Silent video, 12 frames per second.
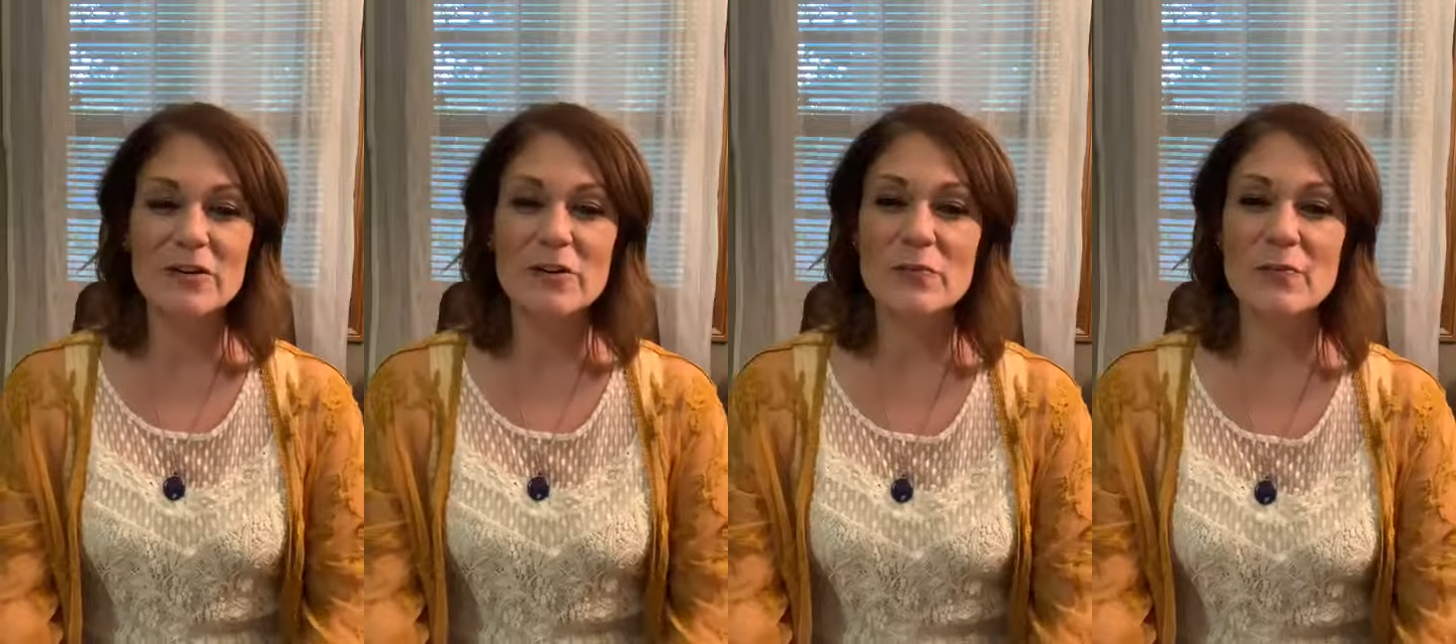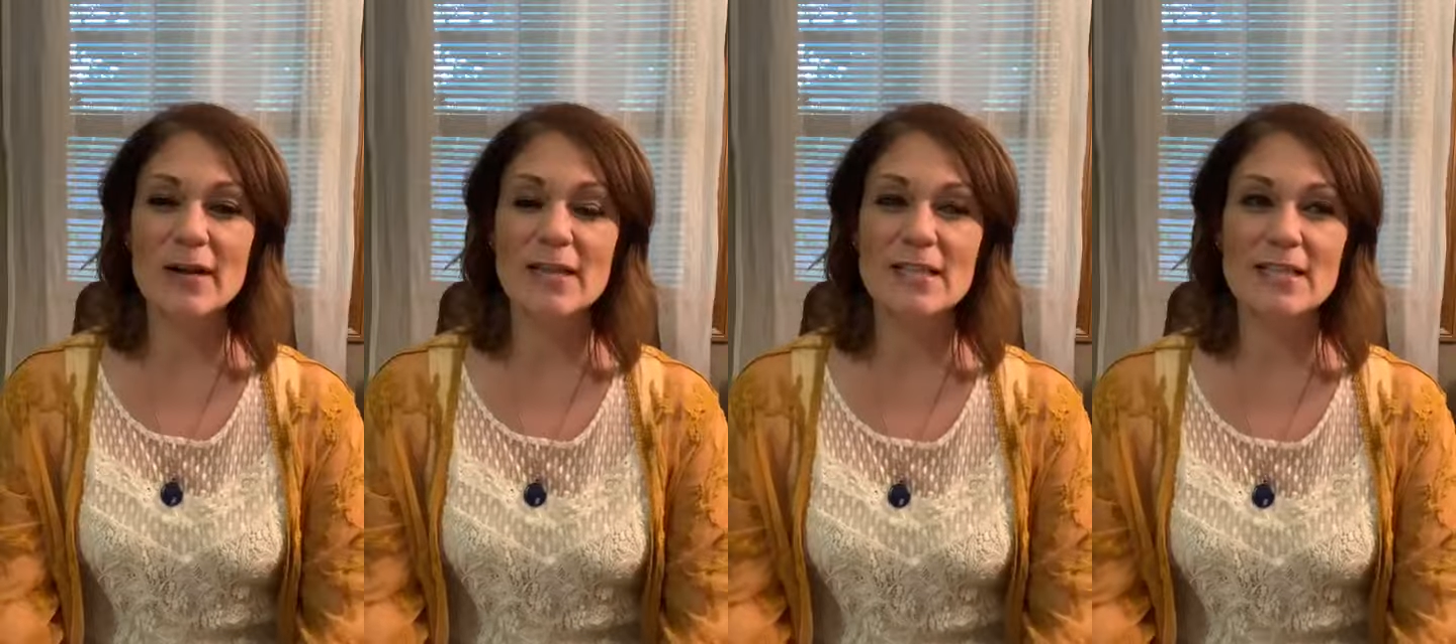
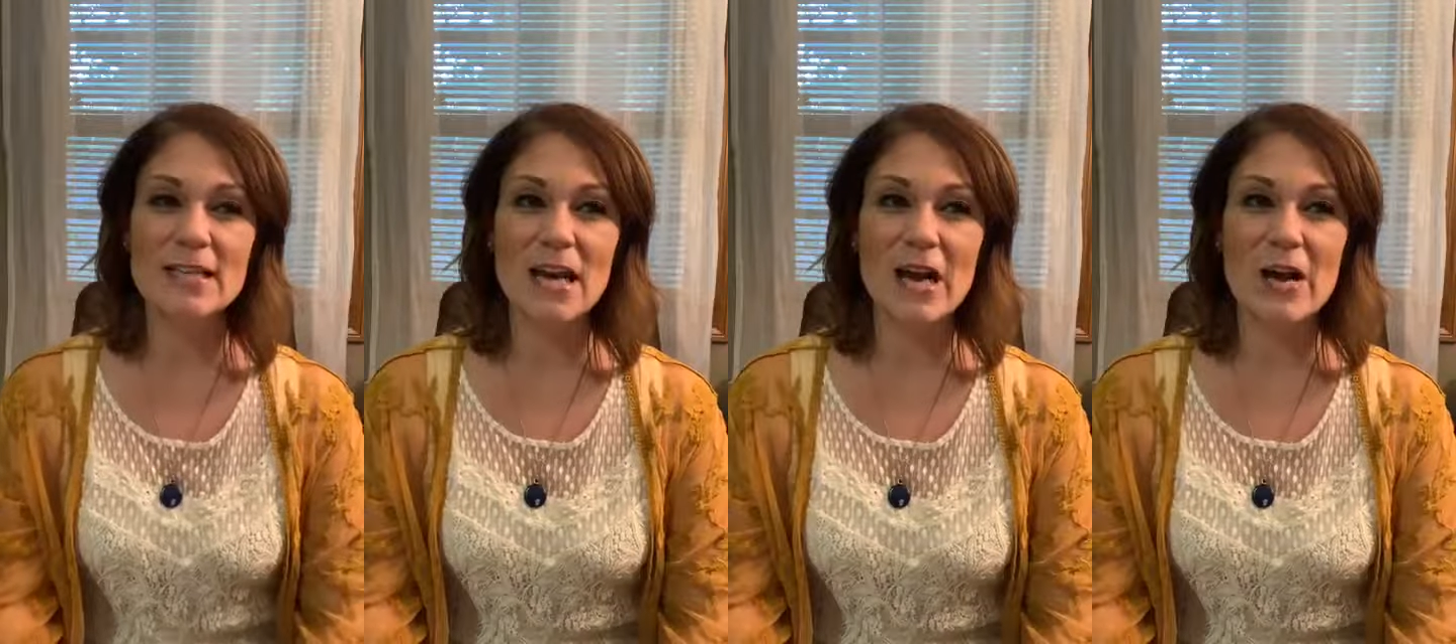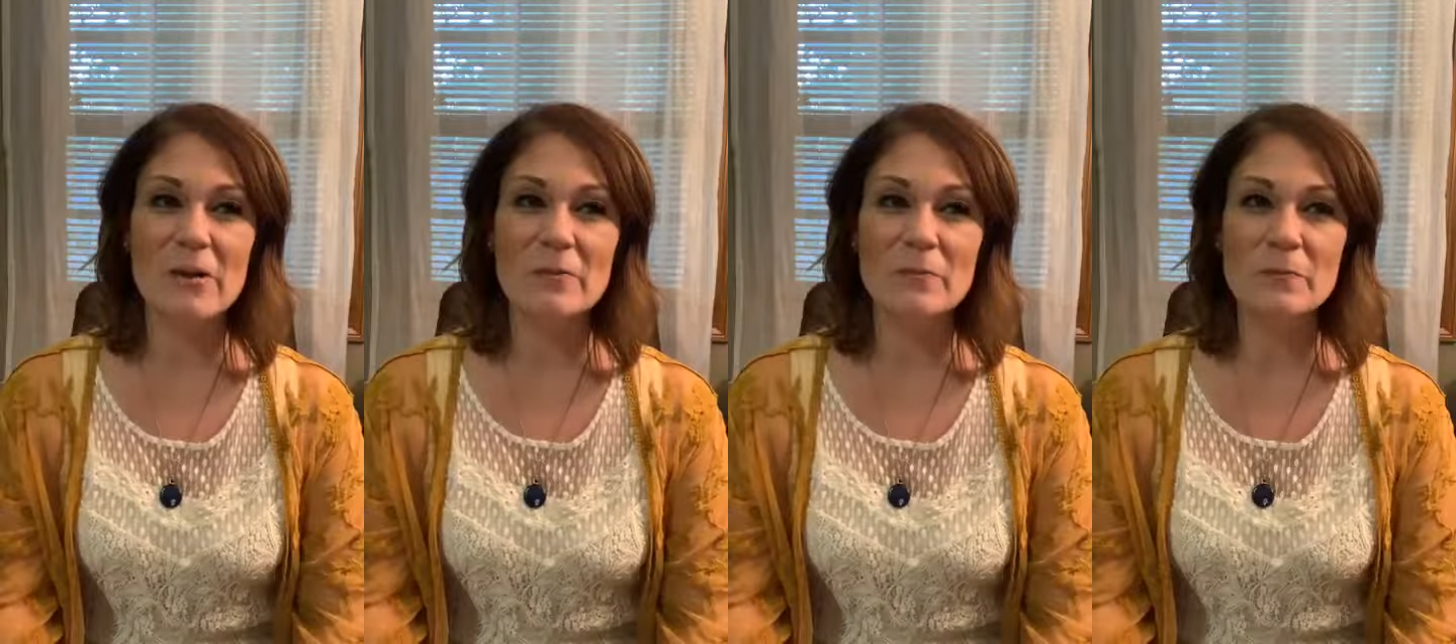But
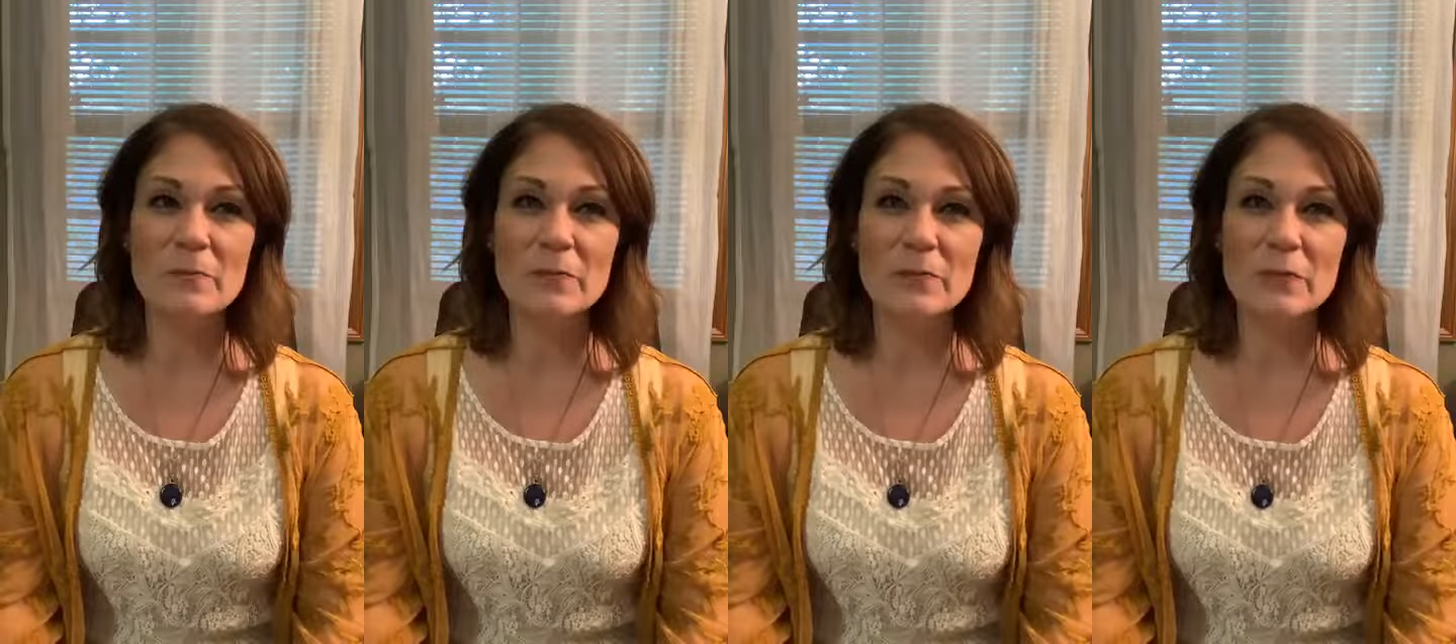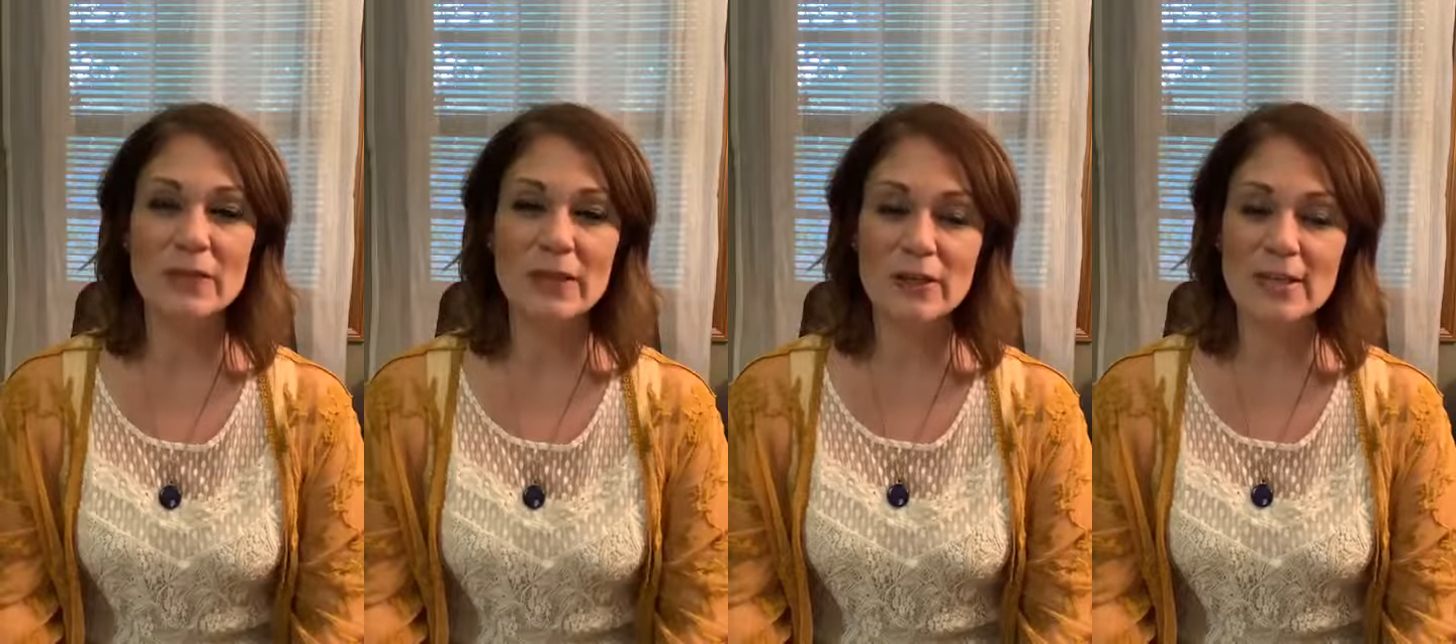
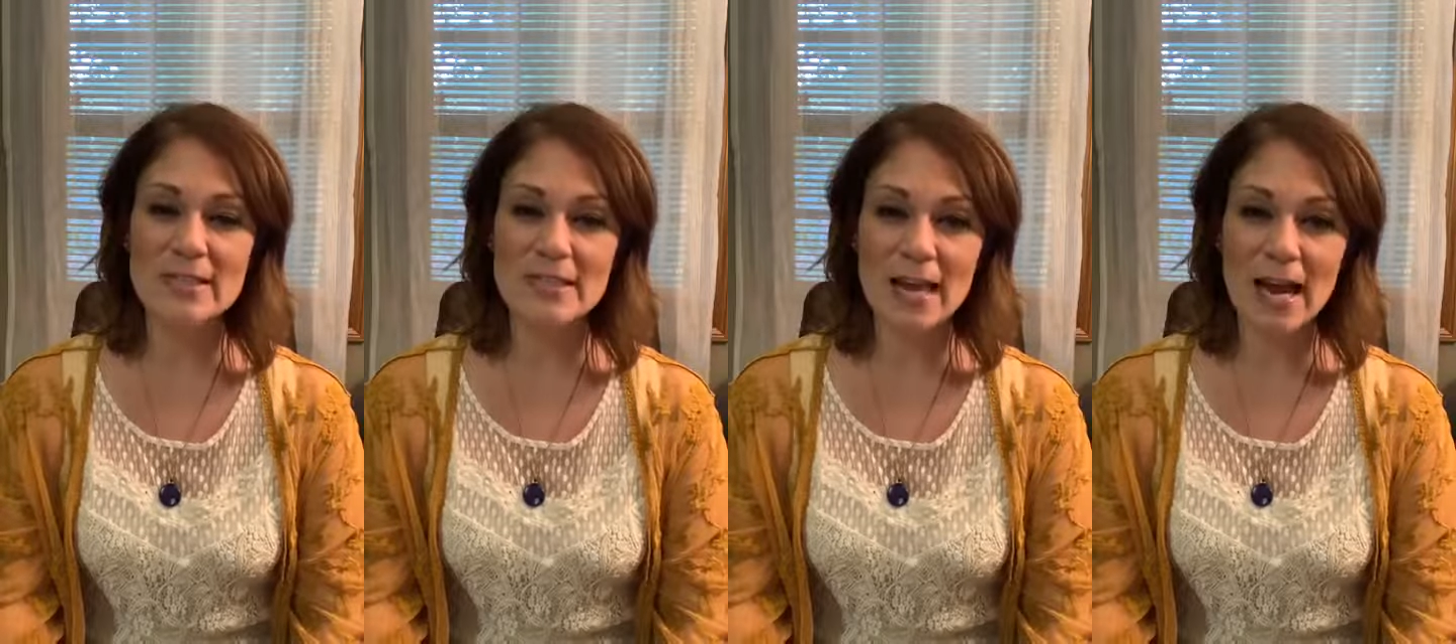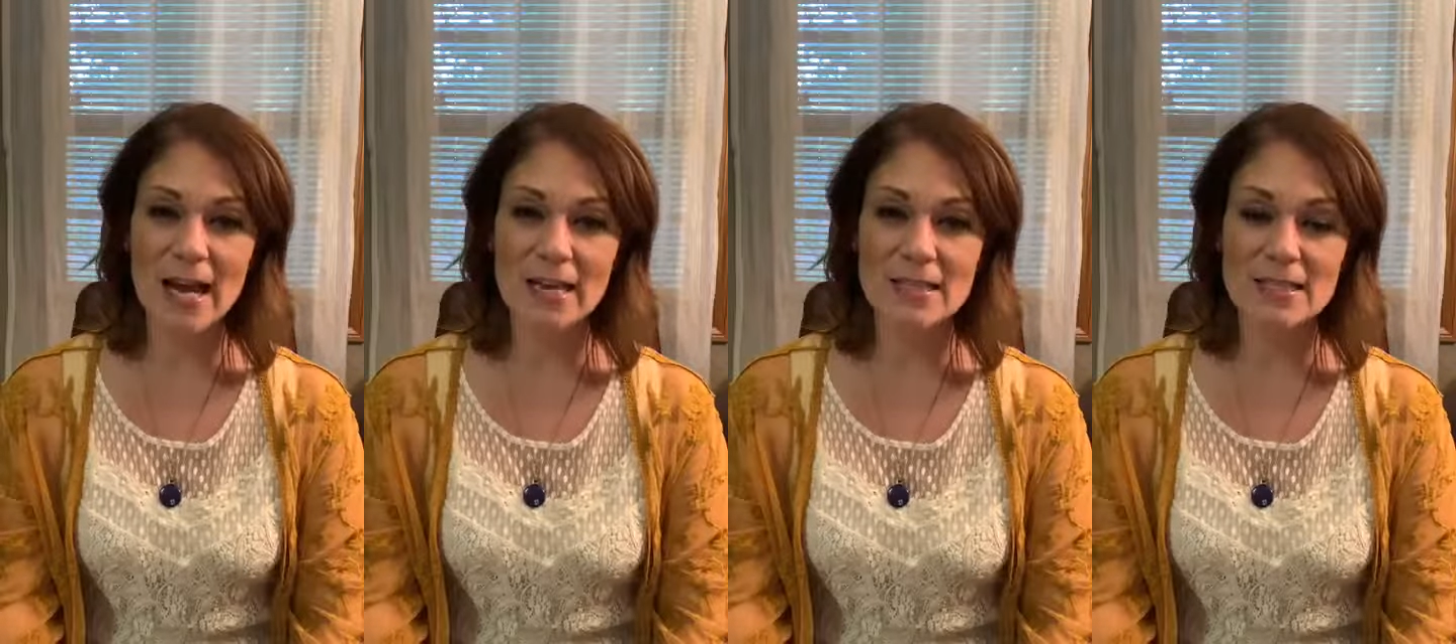there is
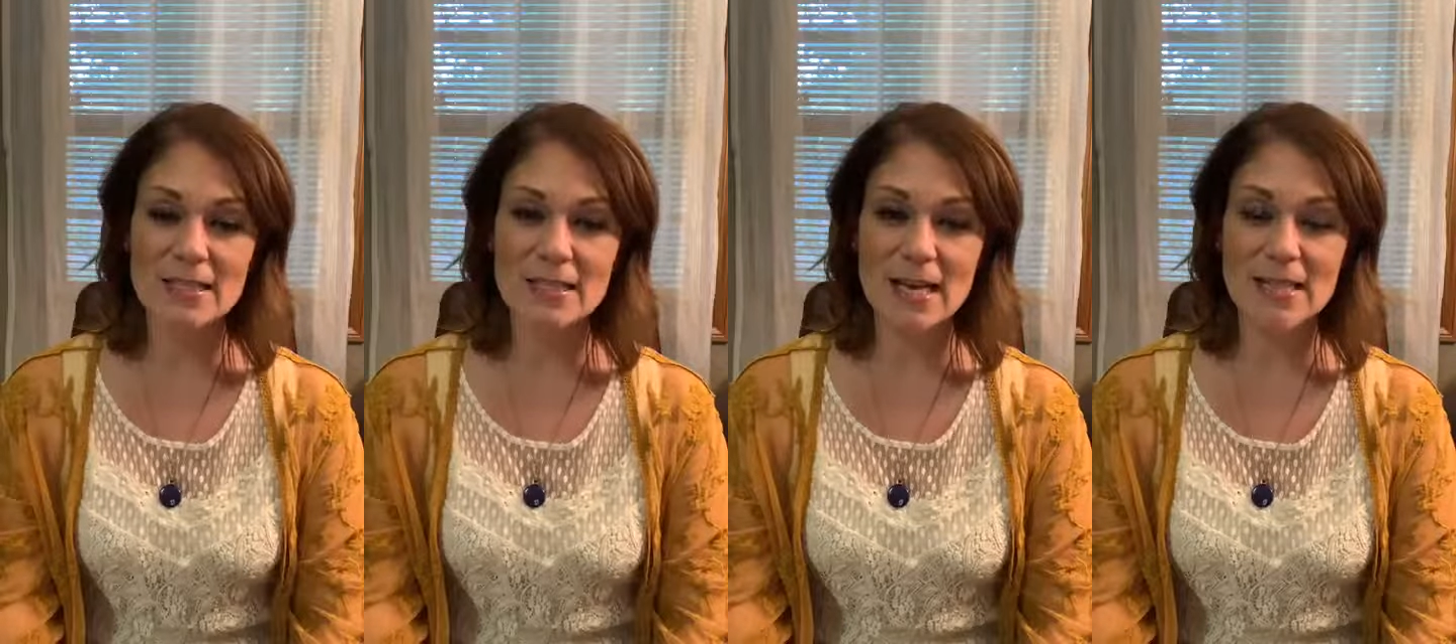that